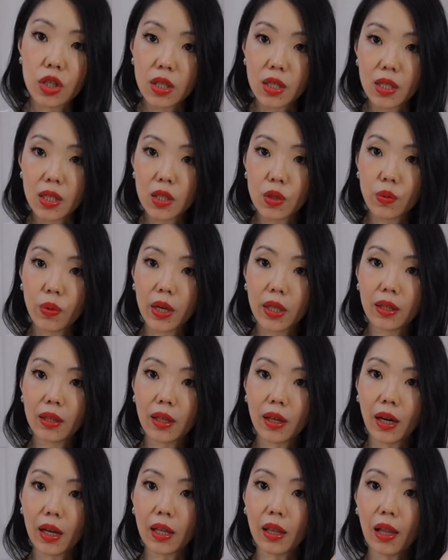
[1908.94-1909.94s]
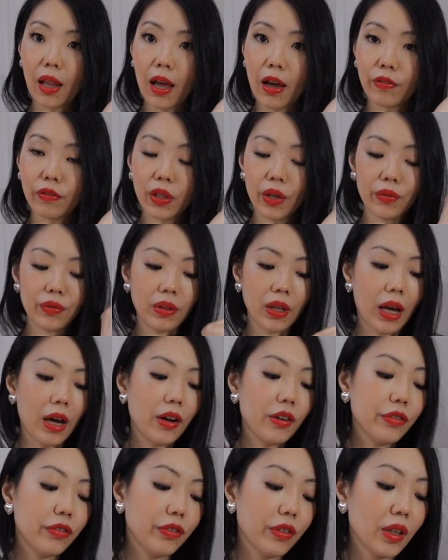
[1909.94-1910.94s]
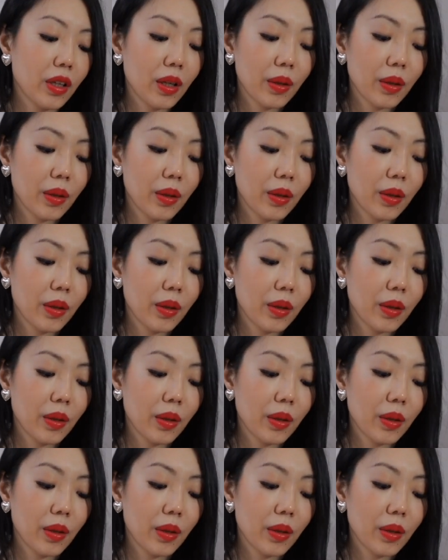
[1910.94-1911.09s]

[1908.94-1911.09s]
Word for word: as this one that I love, love, love,